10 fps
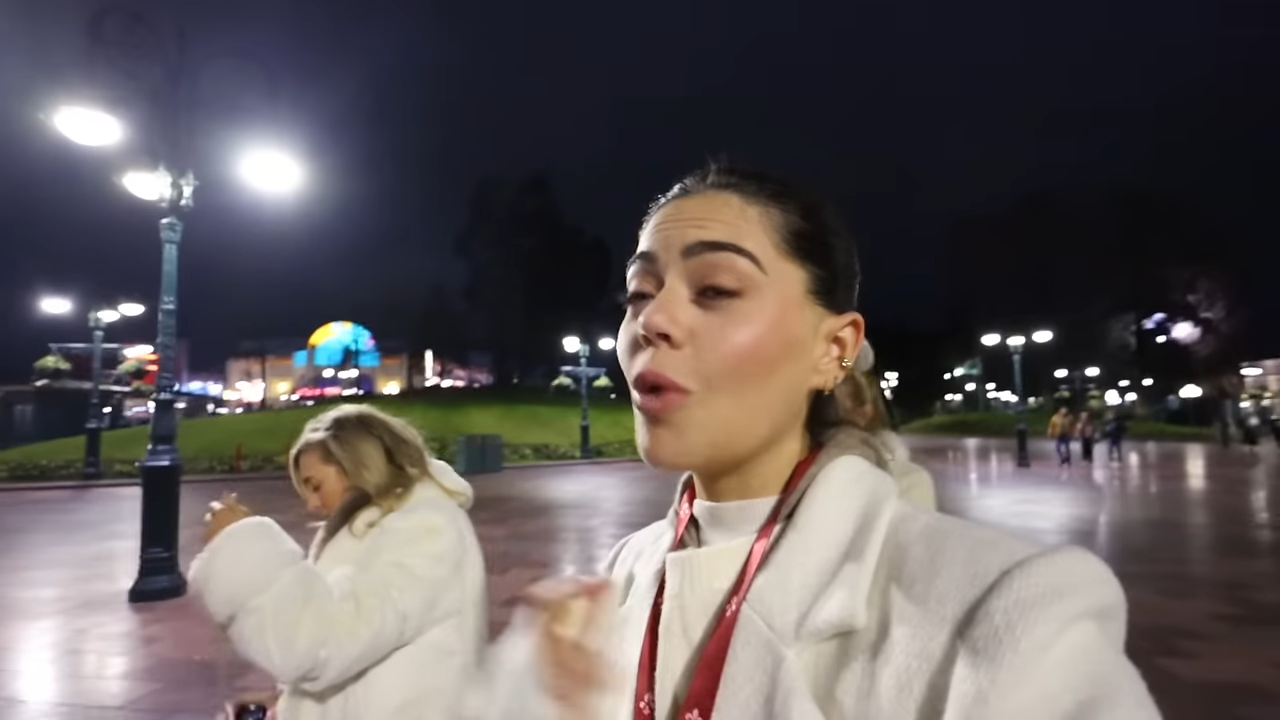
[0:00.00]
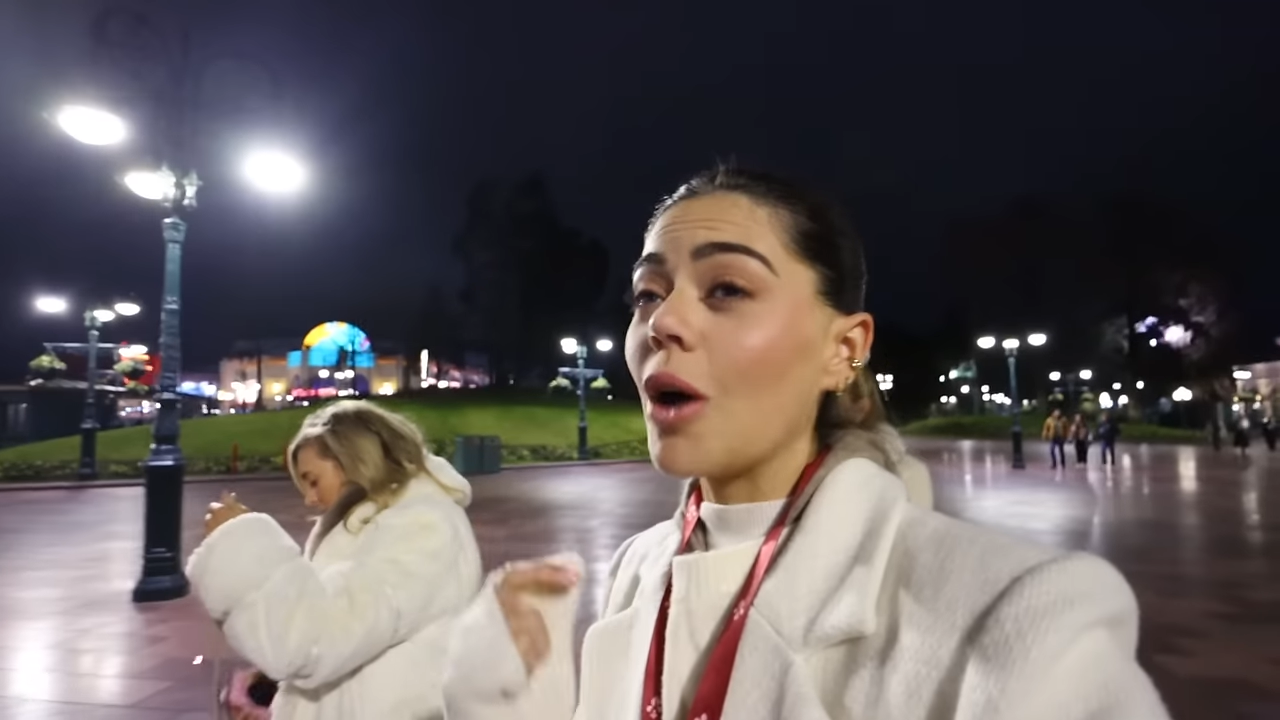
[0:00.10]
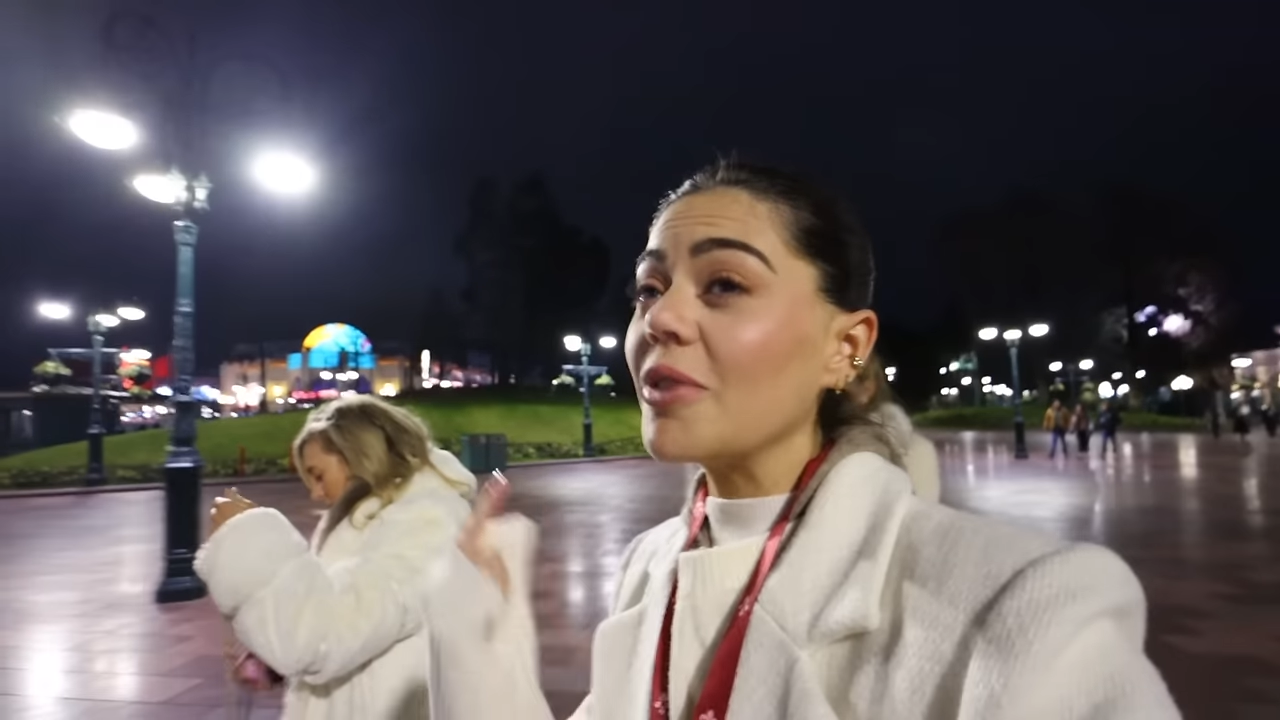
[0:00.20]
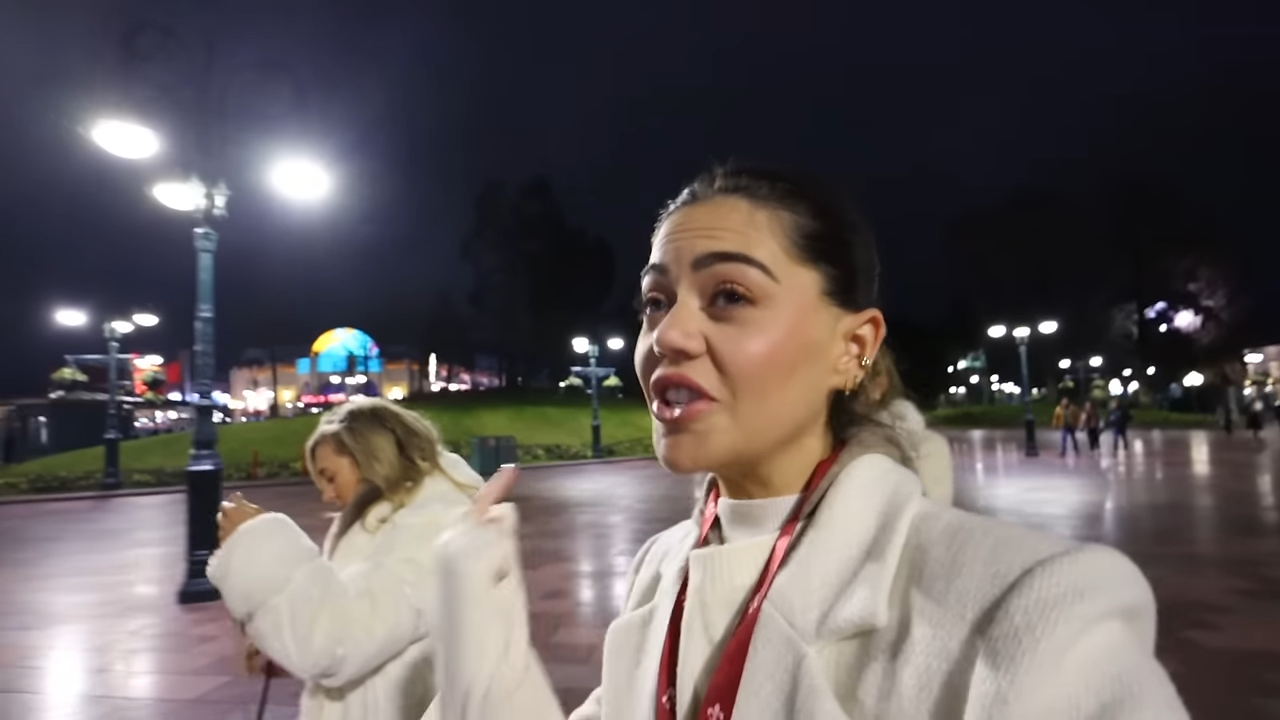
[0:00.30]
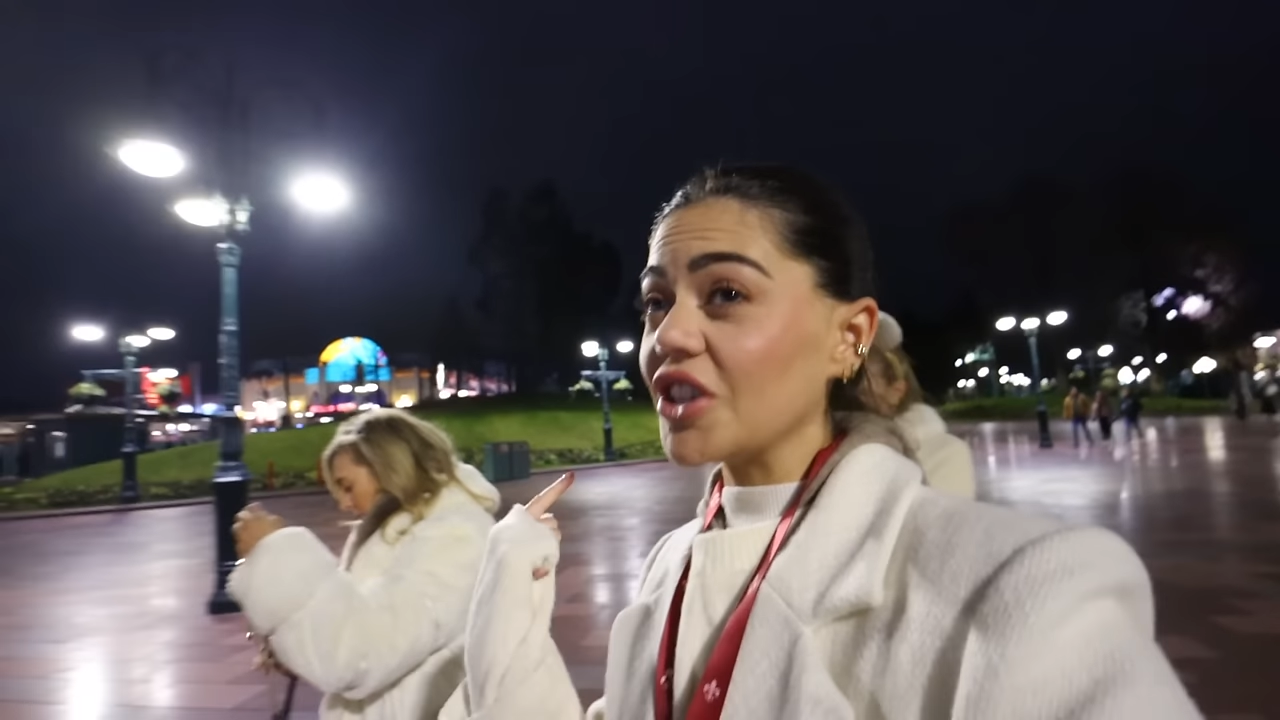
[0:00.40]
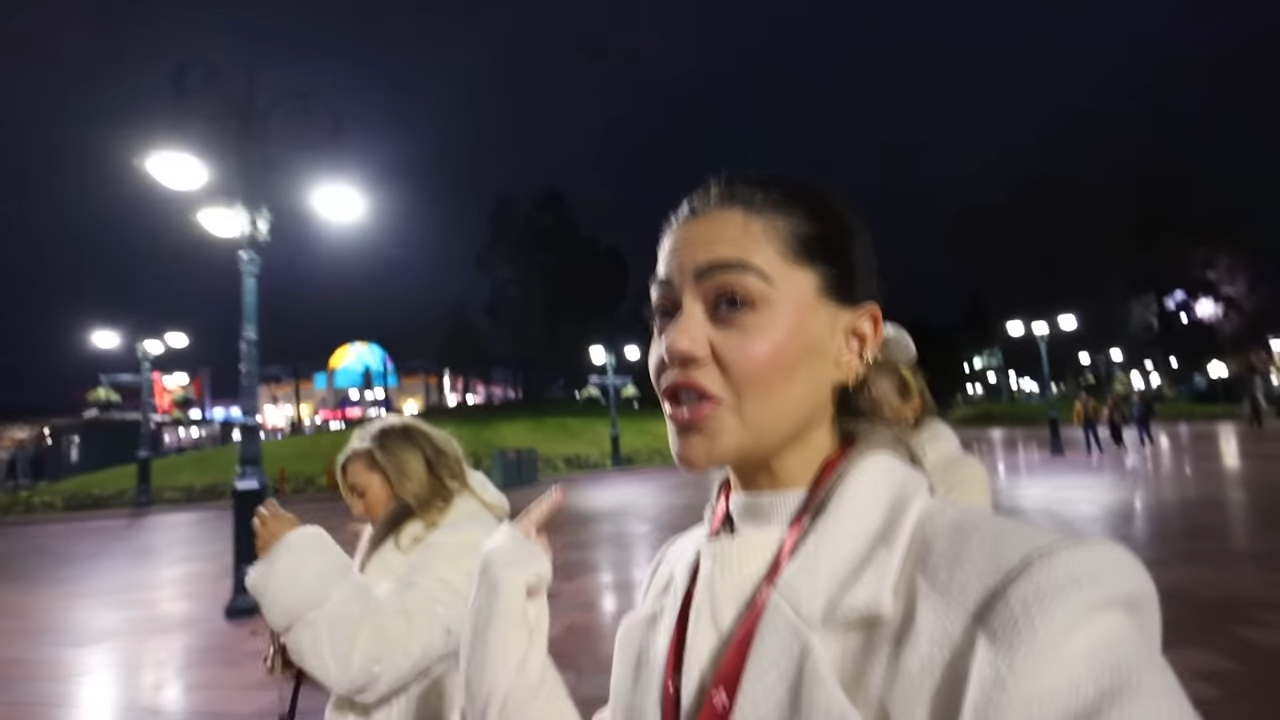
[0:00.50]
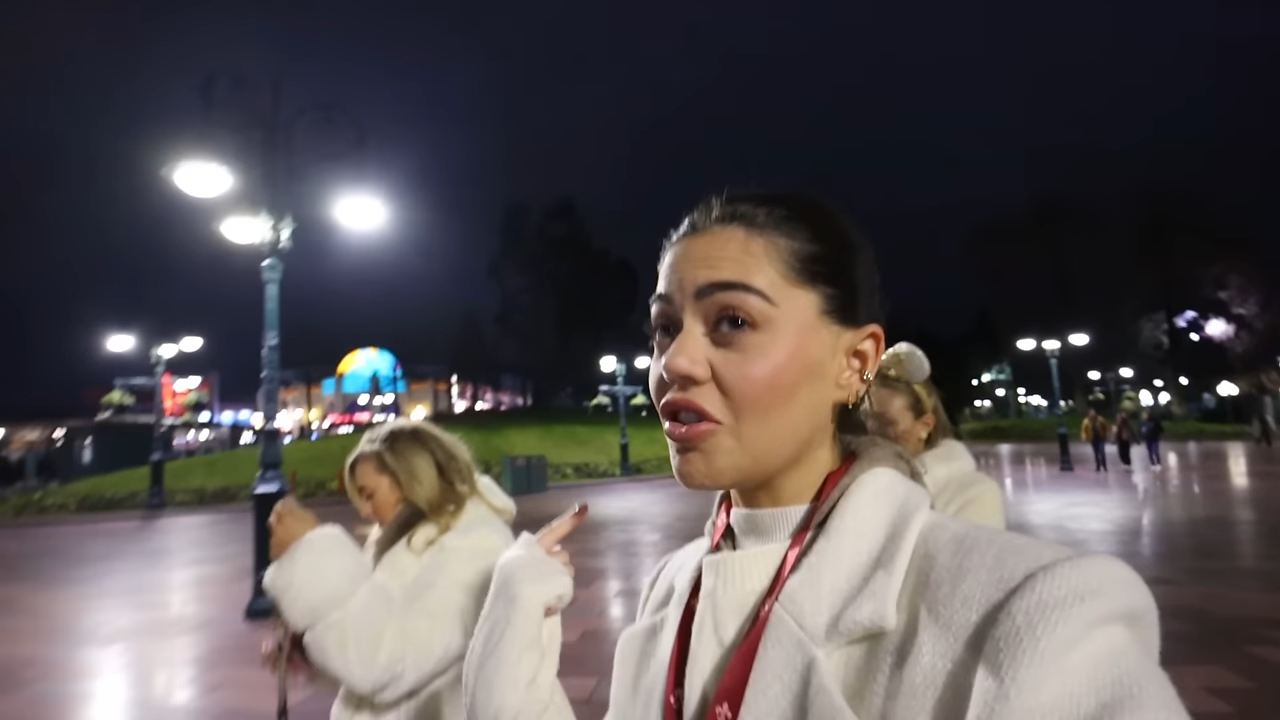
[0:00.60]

well we just